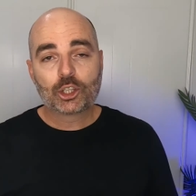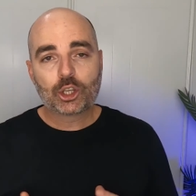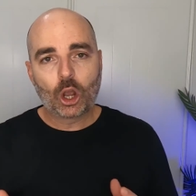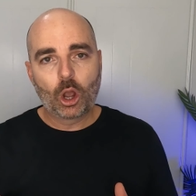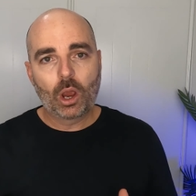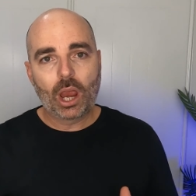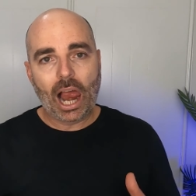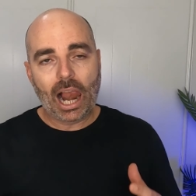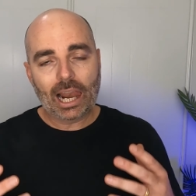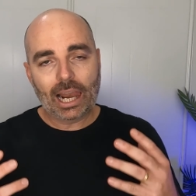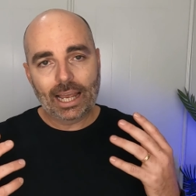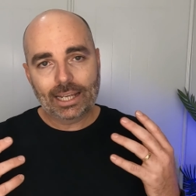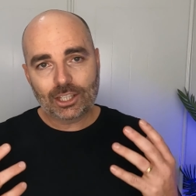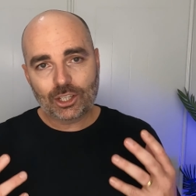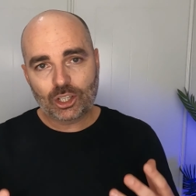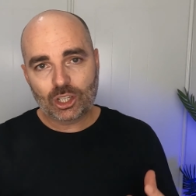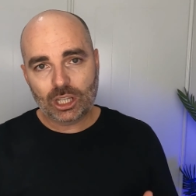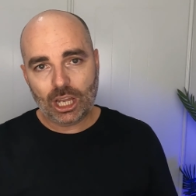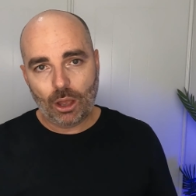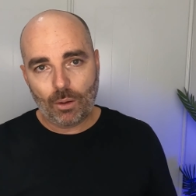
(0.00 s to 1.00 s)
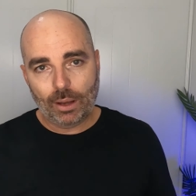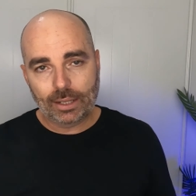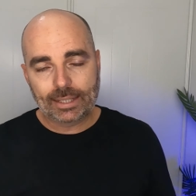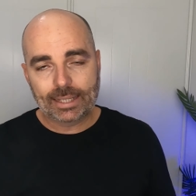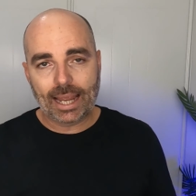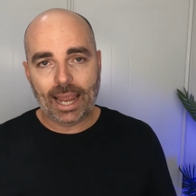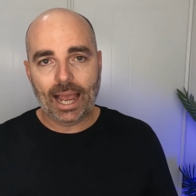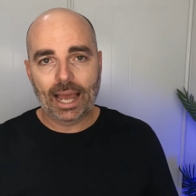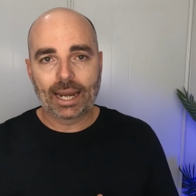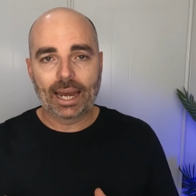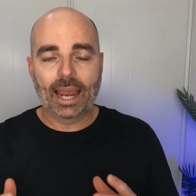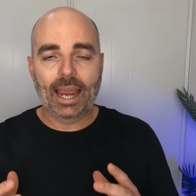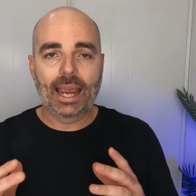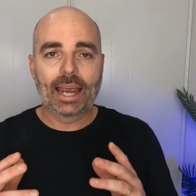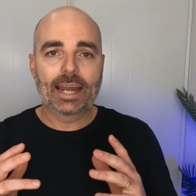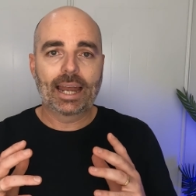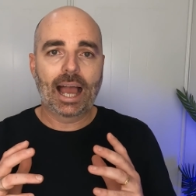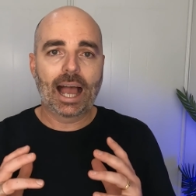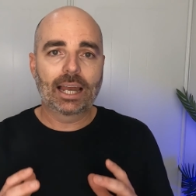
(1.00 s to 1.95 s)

So let's slow it down and